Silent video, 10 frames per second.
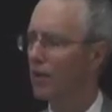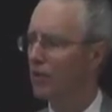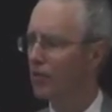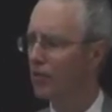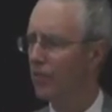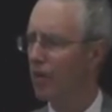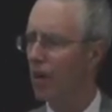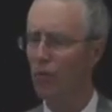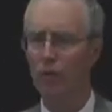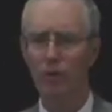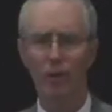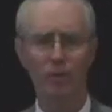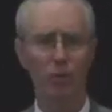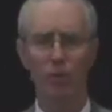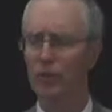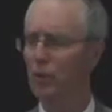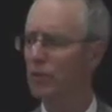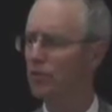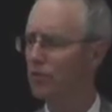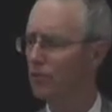You see the guardrail, that's 42
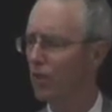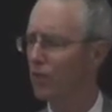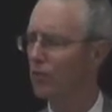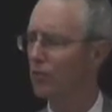inches tall,